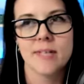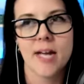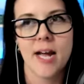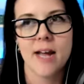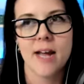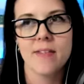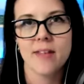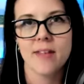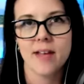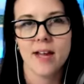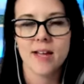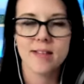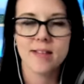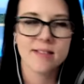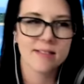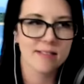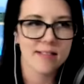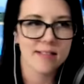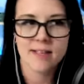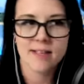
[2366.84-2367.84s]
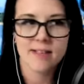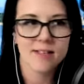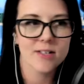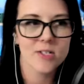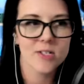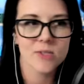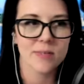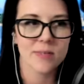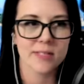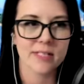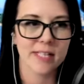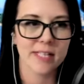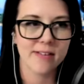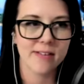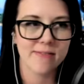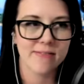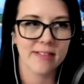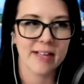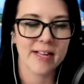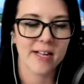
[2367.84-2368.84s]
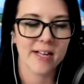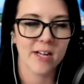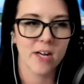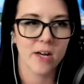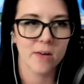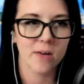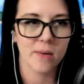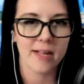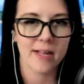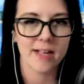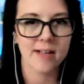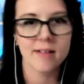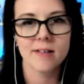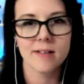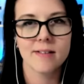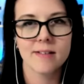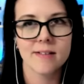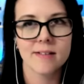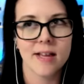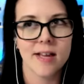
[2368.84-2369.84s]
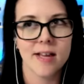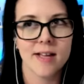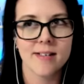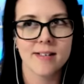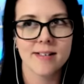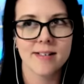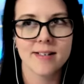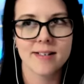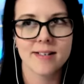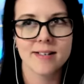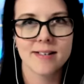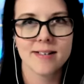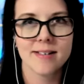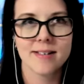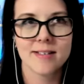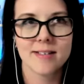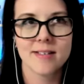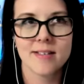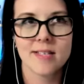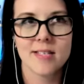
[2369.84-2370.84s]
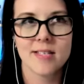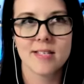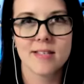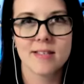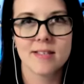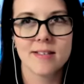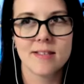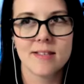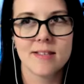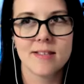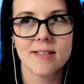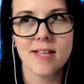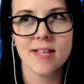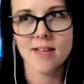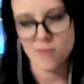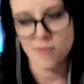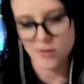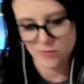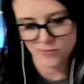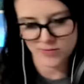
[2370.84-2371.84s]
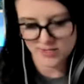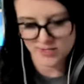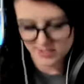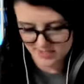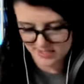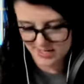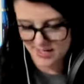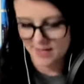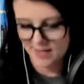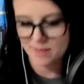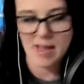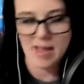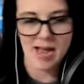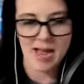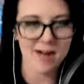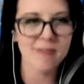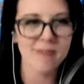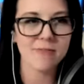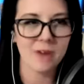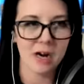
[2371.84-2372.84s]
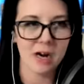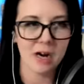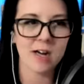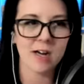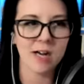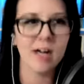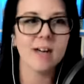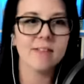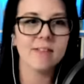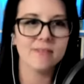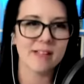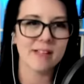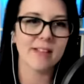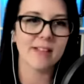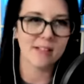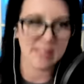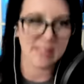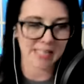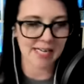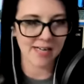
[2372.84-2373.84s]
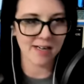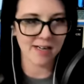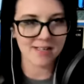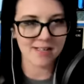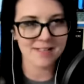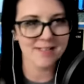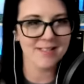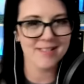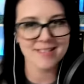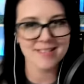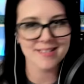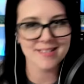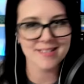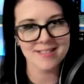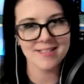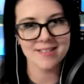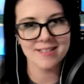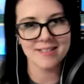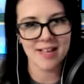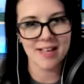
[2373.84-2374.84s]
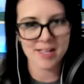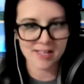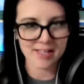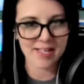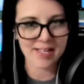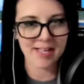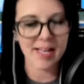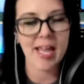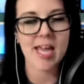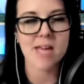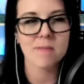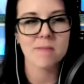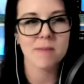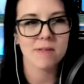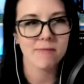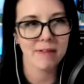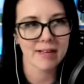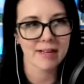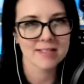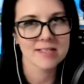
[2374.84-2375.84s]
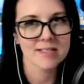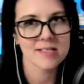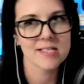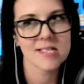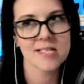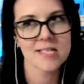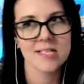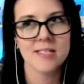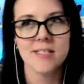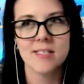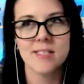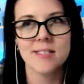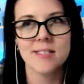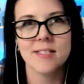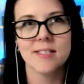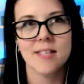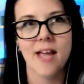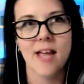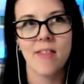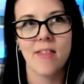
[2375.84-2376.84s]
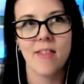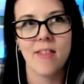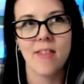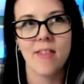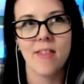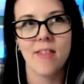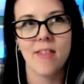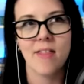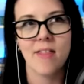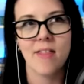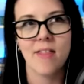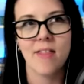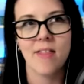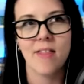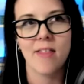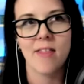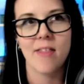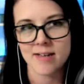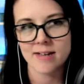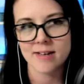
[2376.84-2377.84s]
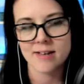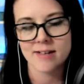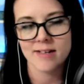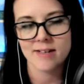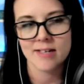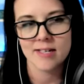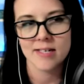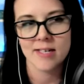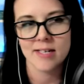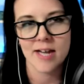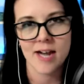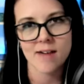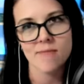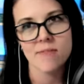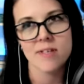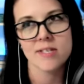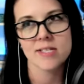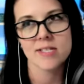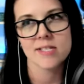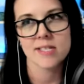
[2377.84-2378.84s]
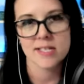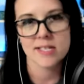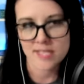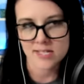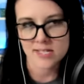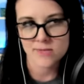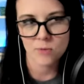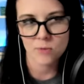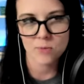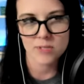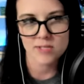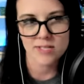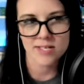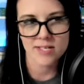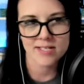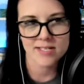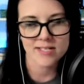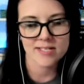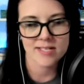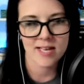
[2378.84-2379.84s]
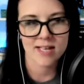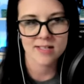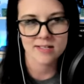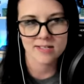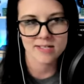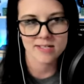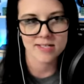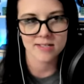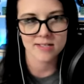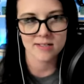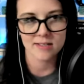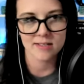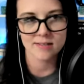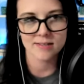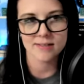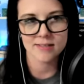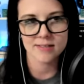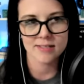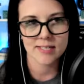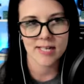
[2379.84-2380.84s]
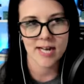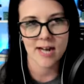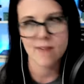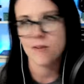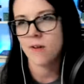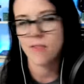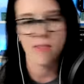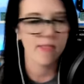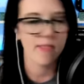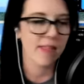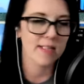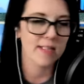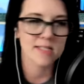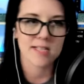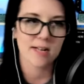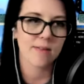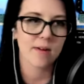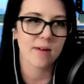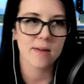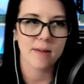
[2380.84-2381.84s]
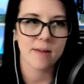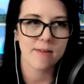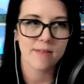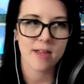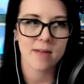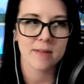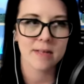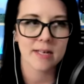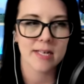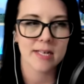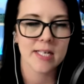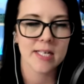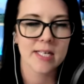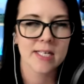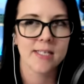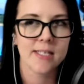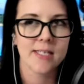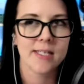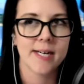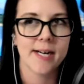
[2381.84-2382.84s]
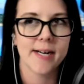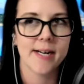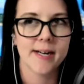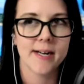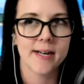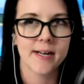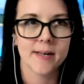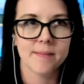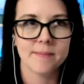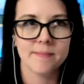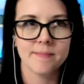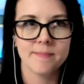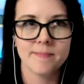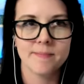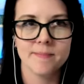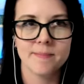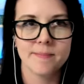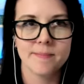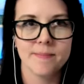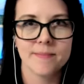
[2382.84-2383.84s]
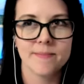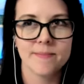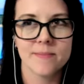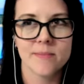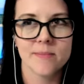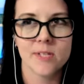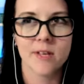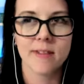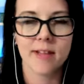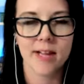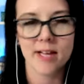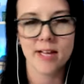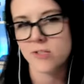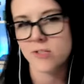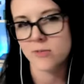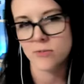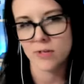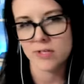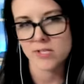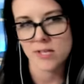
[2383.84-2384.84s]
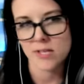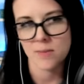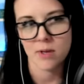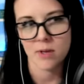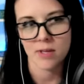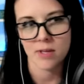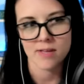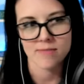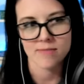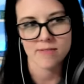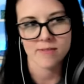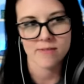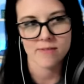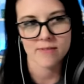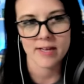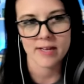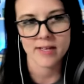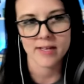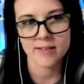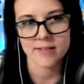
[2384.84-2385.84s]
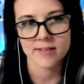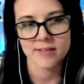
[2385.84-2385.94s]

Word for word: I think I think there's relief, like knowing that if you dig back far enough in the layers, that it can be fixed, and that I can have this successful business and still have all the things that I want my family. Um, so I think I do feel some relief of like